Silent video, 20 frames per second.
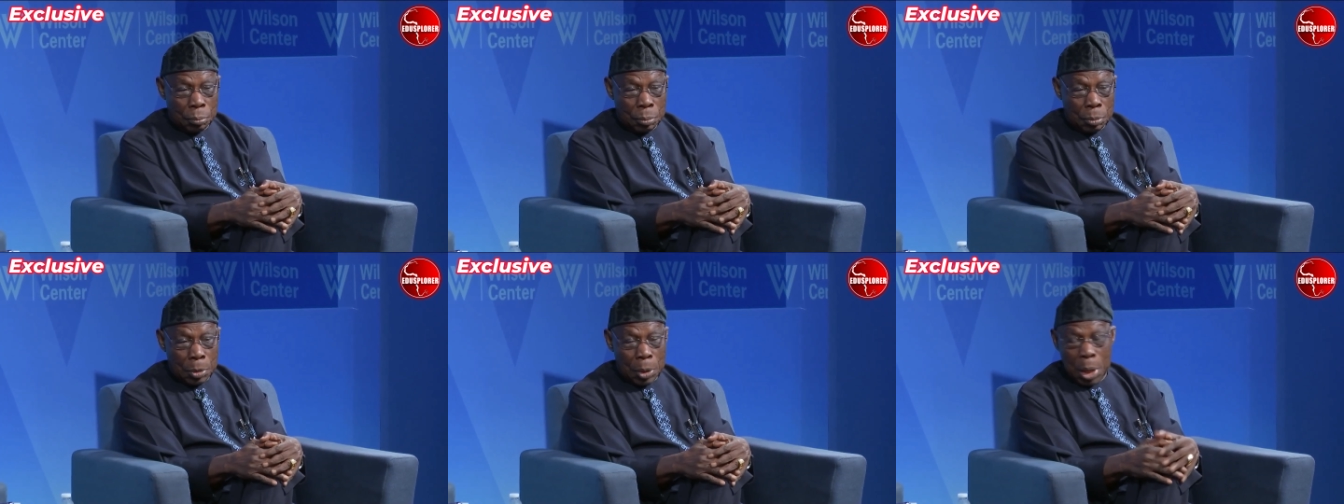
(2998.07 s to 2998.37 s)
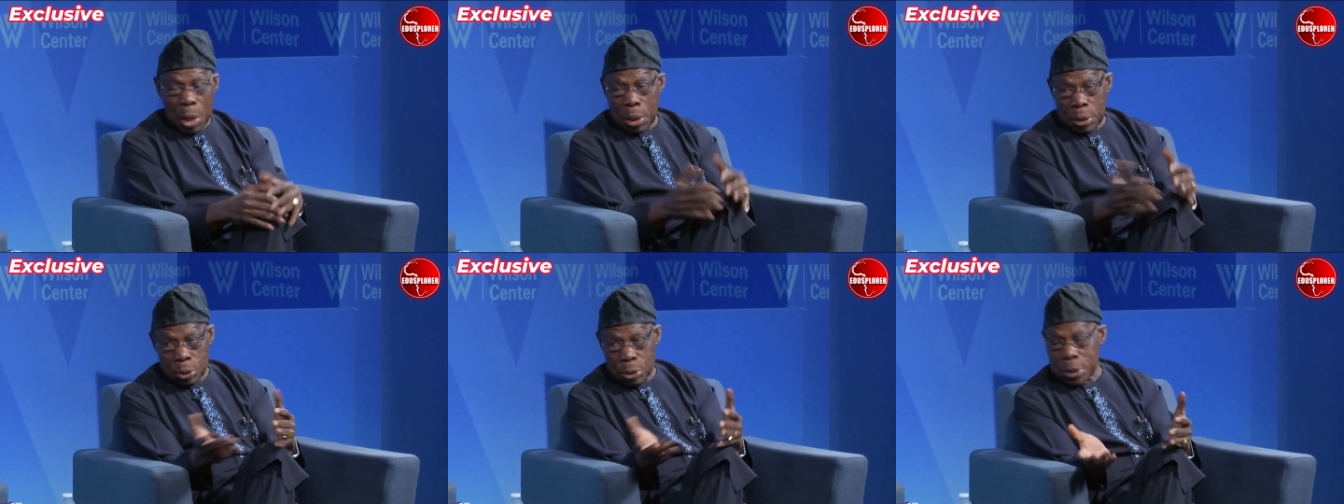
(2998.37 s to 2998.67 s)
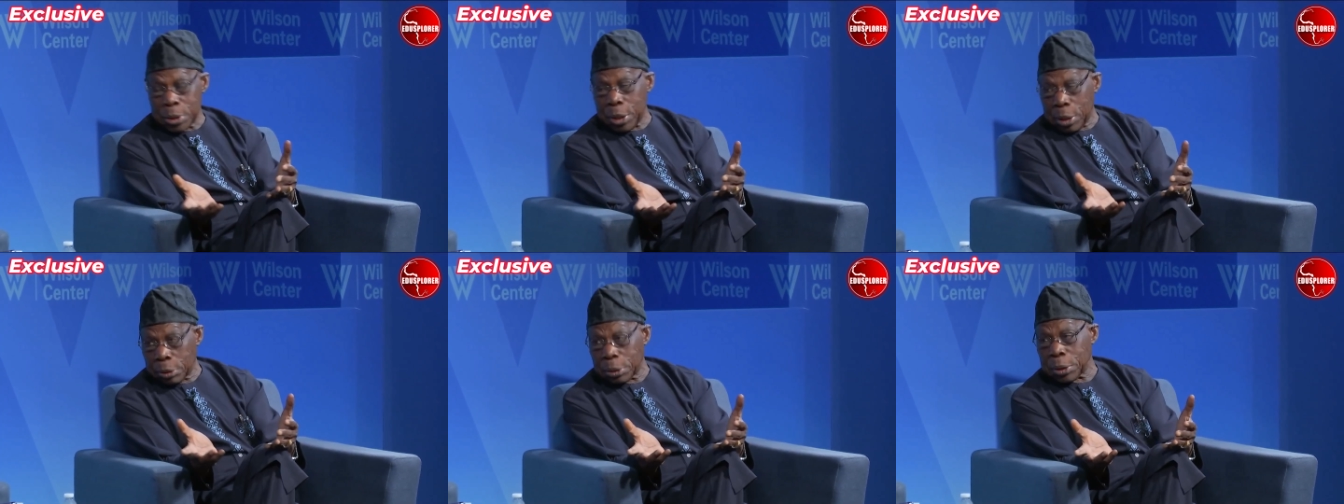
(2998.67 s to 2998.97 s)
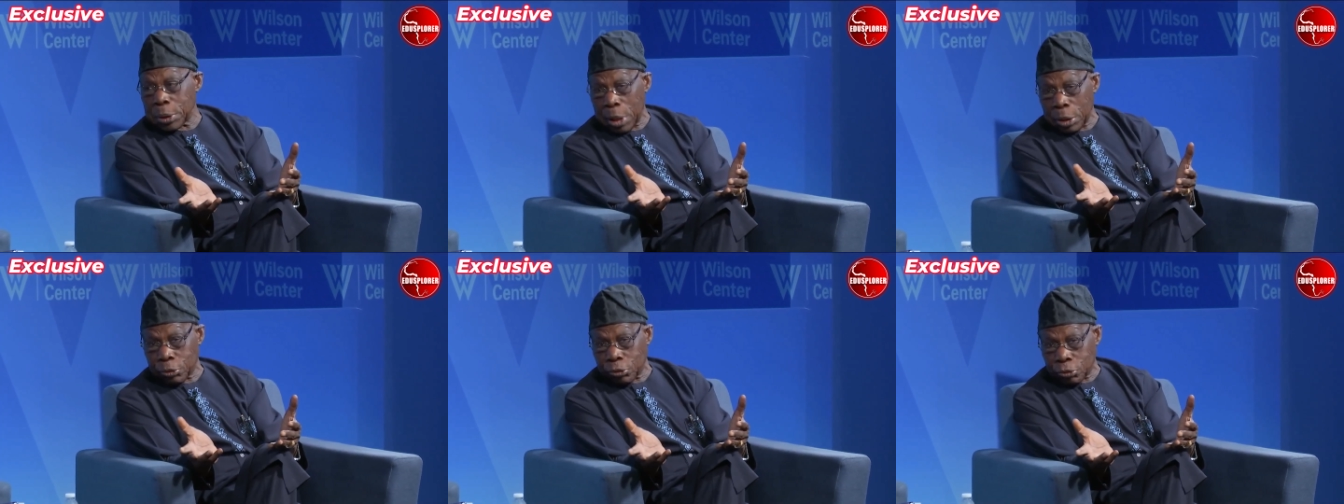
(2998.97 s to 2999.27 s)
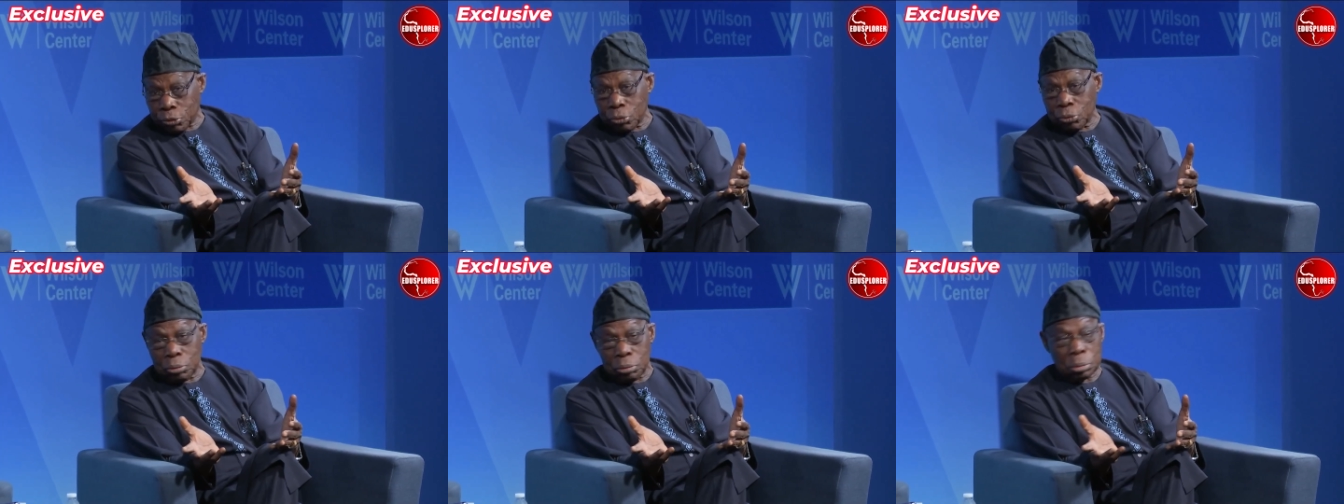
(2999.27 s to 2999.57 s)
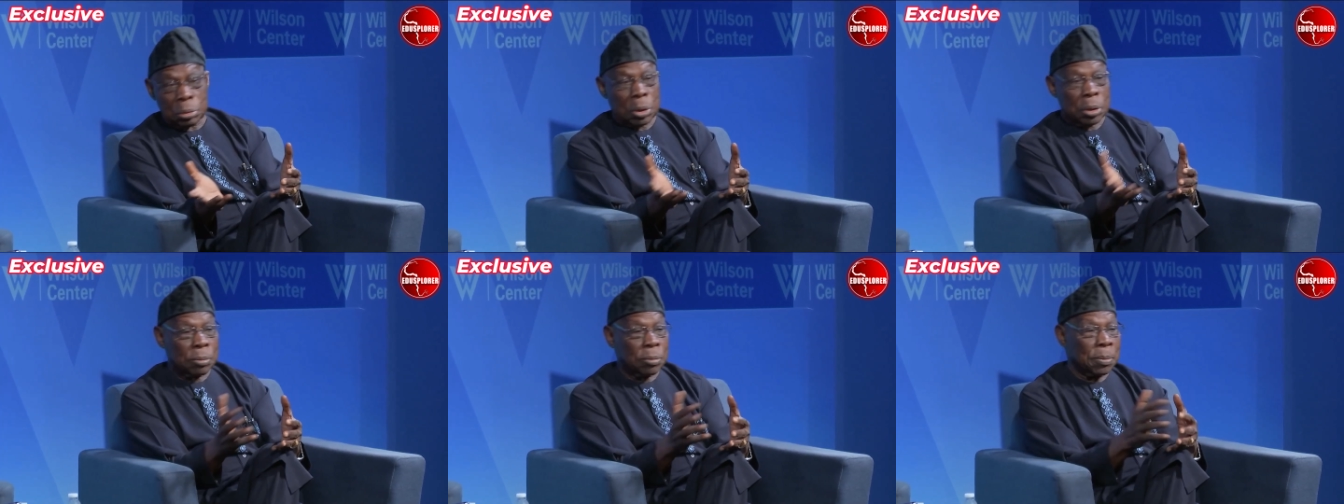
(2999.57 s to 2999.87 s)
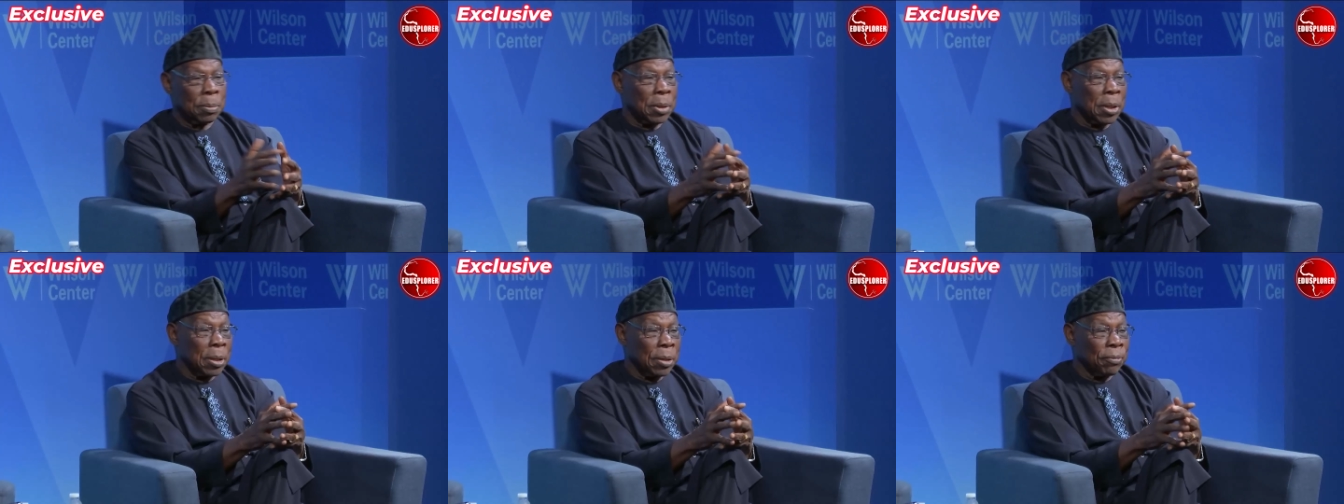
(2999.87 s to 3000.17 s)
and that's true.
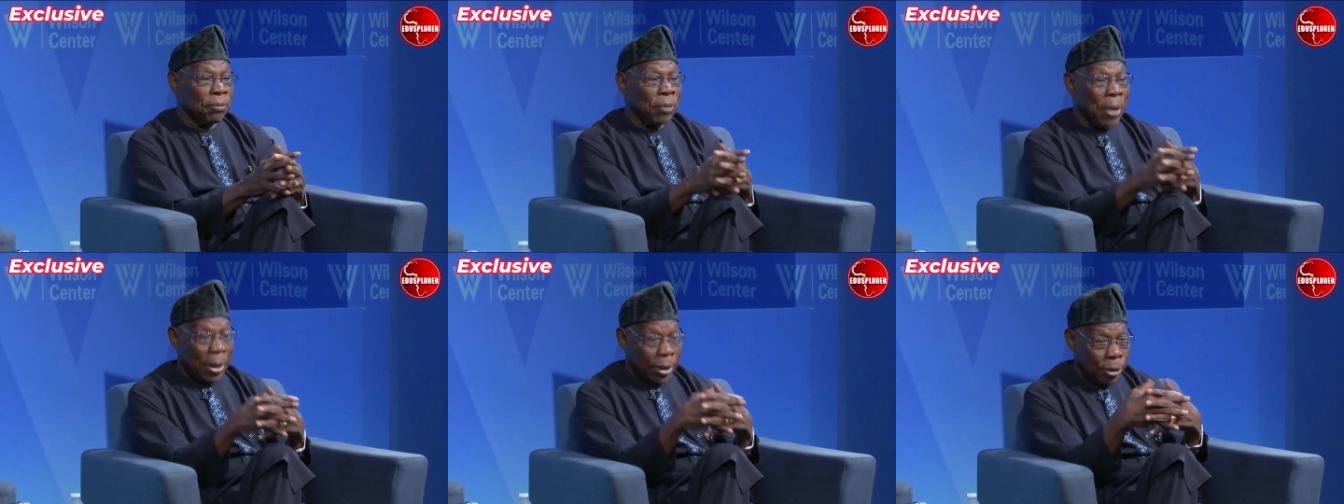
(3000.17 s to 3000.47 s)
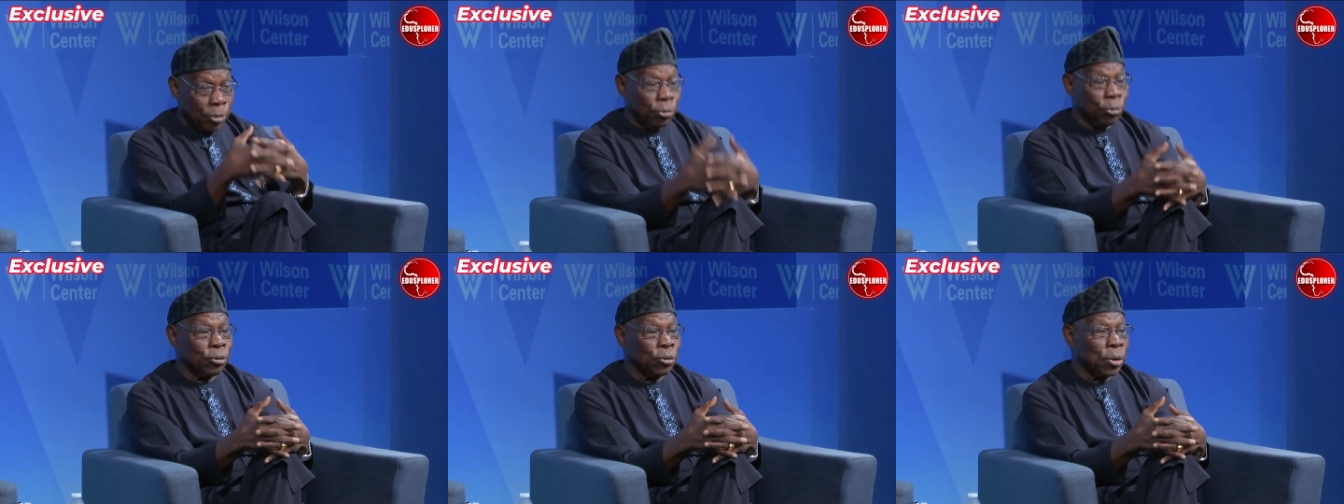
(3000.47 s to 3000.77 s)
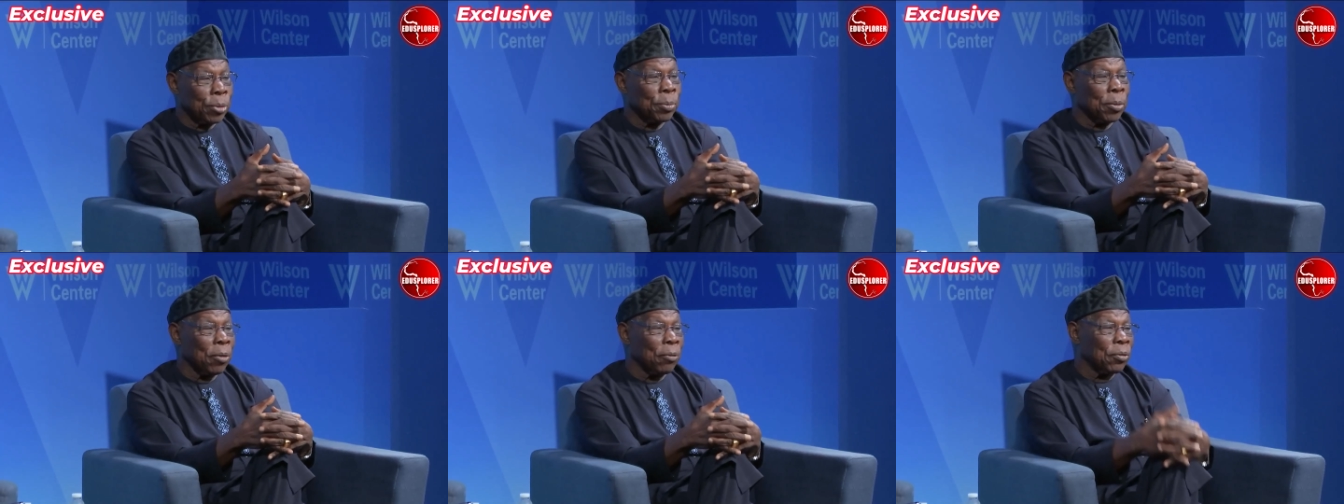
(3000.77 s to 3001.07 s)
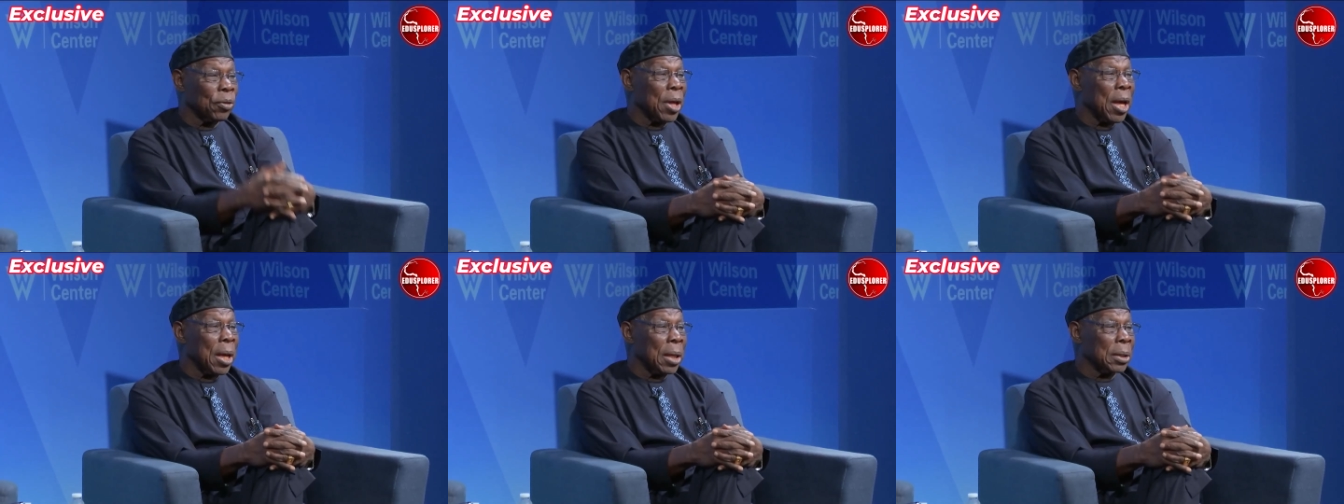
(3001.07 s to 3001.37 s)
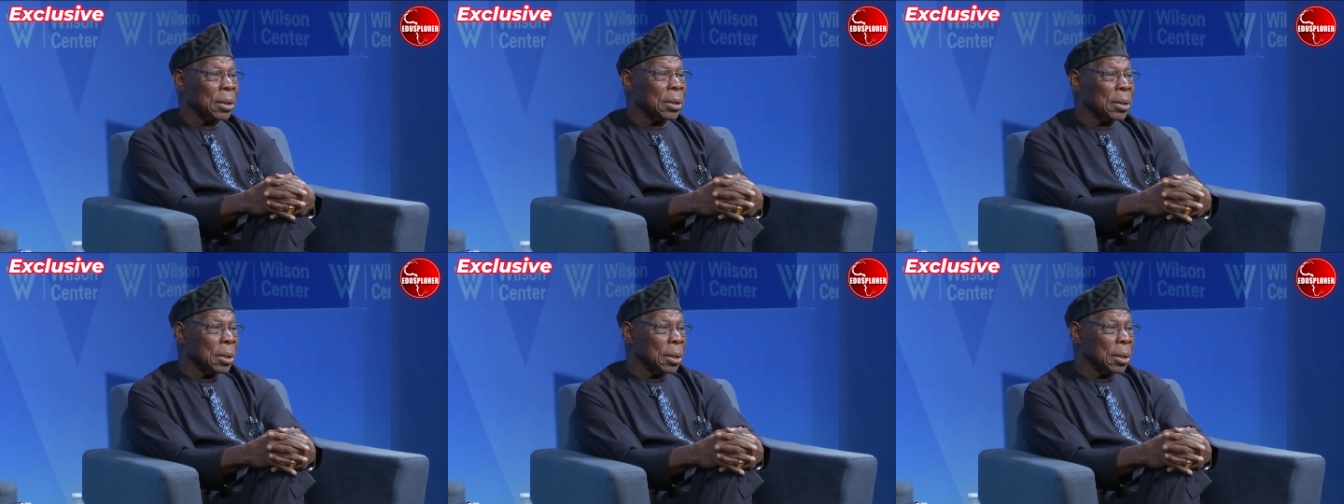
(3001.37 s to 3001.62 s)
They've accused him of that.